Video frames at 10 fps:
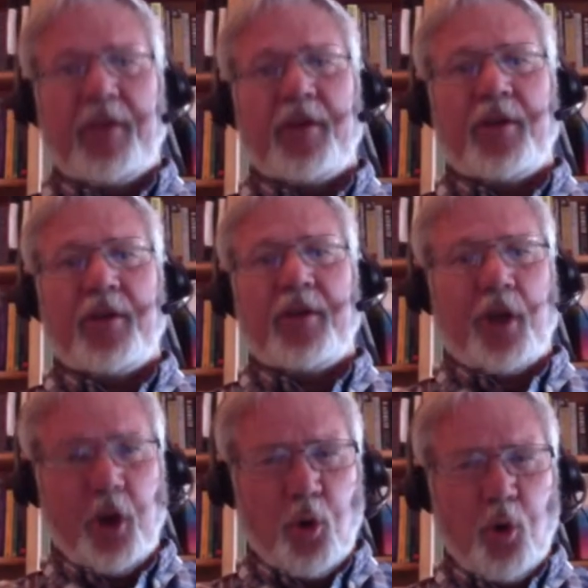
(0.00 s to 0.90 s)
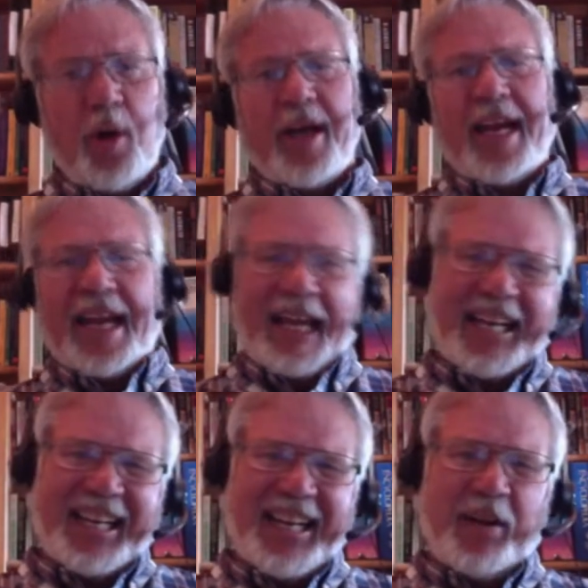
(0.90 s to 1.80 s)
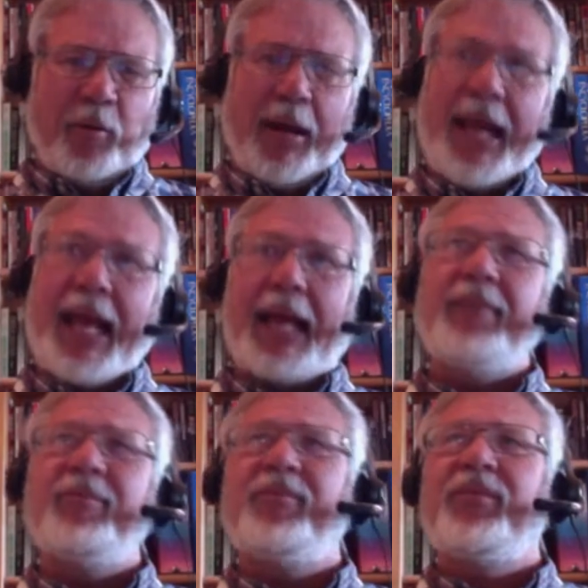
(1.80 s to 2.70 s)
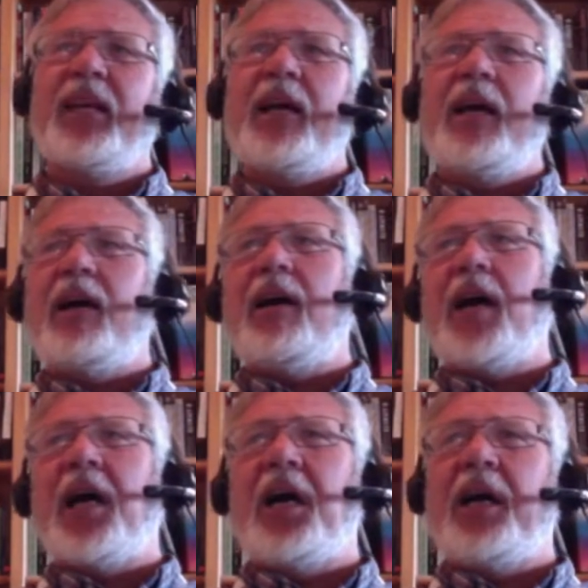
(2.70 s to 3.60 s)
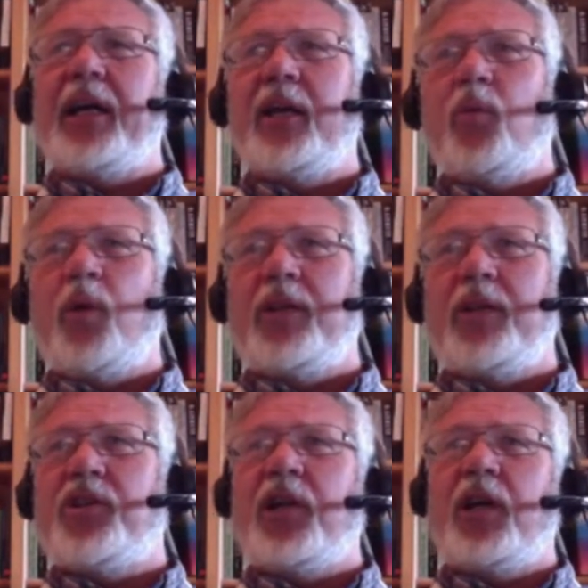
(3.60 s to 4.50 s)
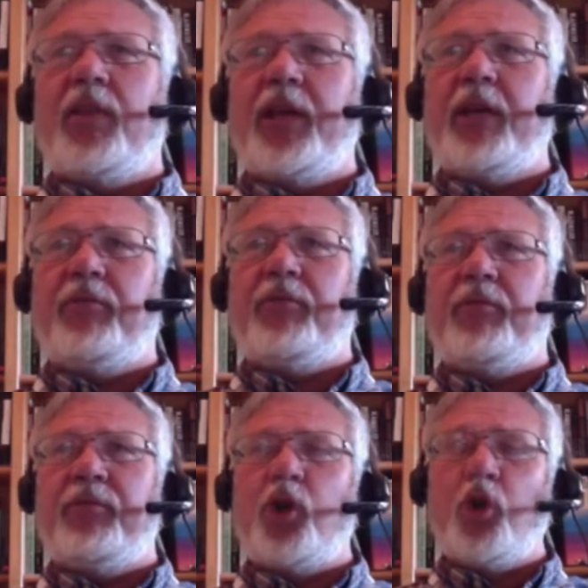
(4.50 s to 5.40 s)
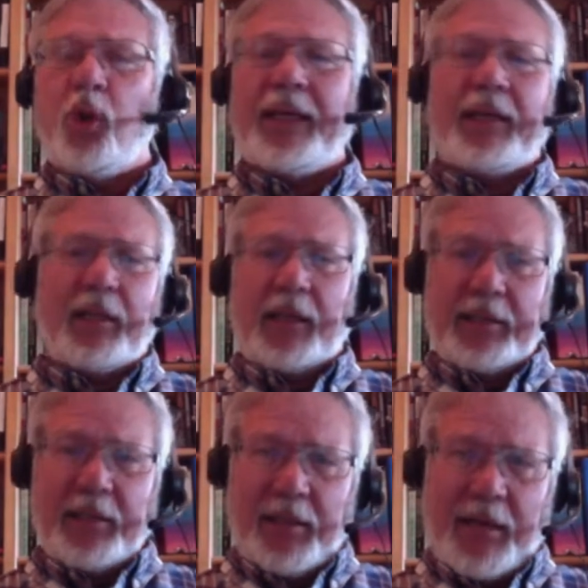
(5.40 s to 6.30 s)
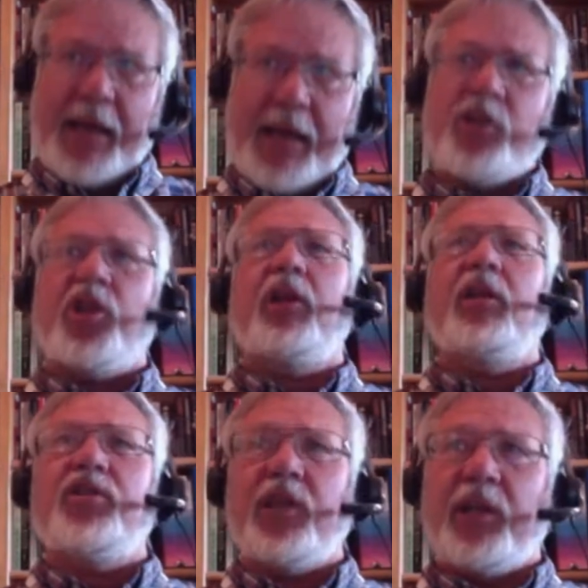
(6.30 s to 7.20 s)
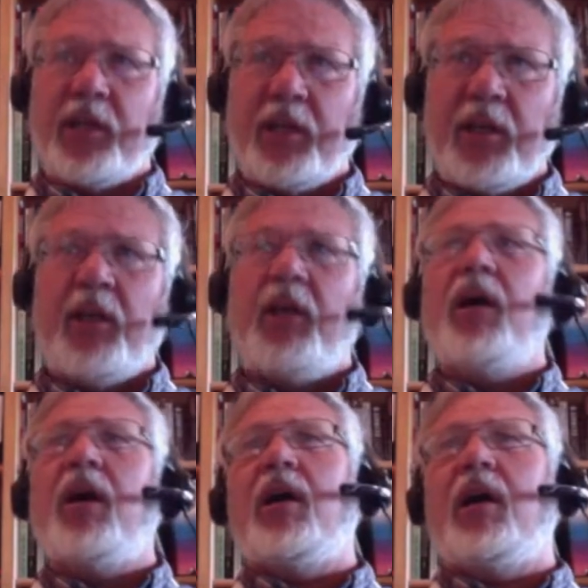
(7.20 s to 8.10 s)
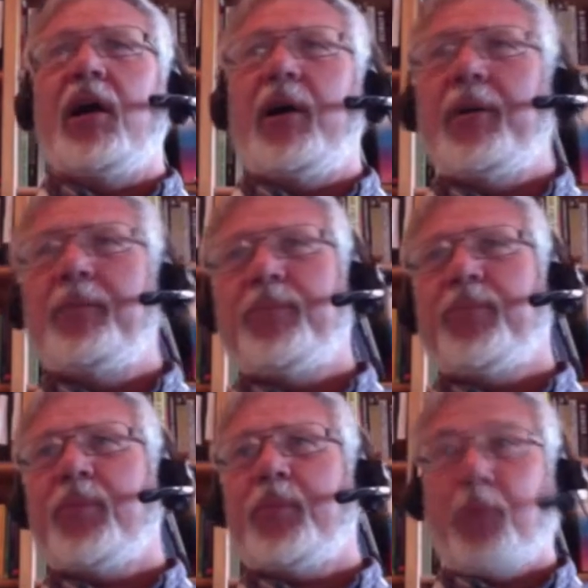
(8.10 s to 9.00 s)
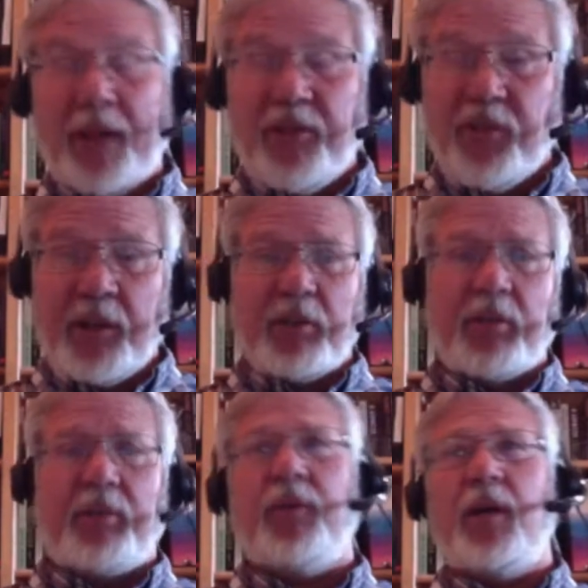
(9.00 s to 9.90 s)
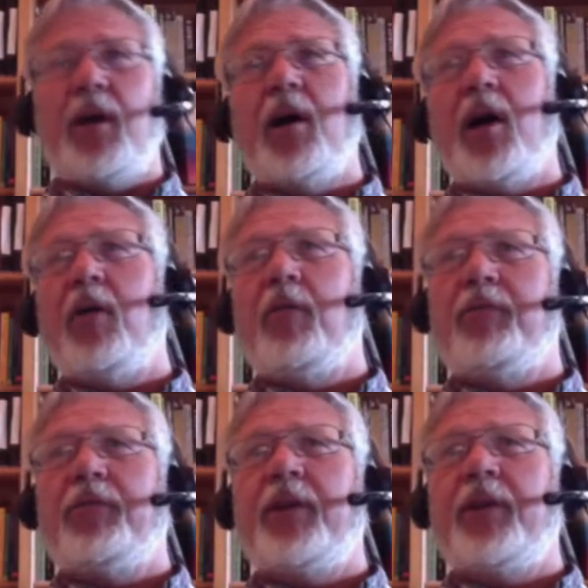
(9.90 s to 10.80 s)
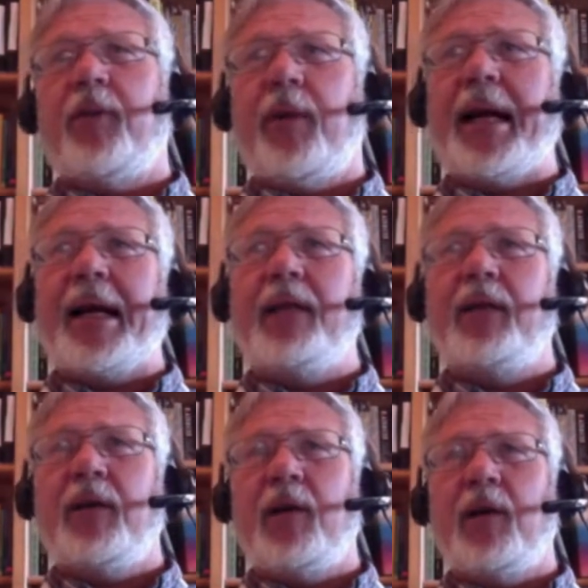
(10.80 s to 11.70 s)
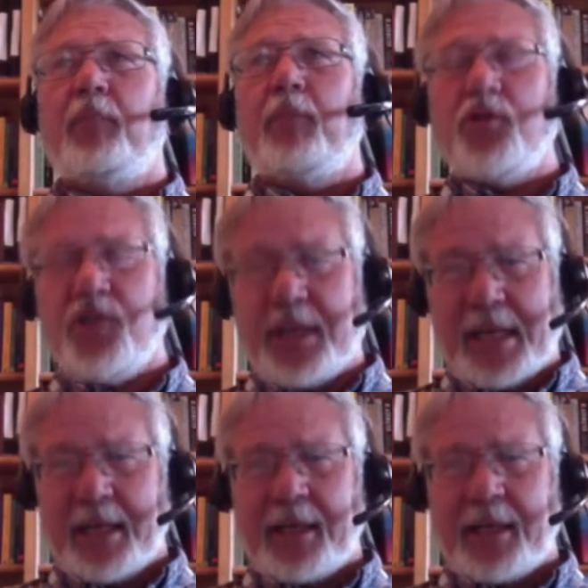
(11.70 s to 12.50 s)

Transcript: this coup in Iran, uh, in which uh, the newly elected nationalistic uh, president uh, of Iran, uh, Mossadegh,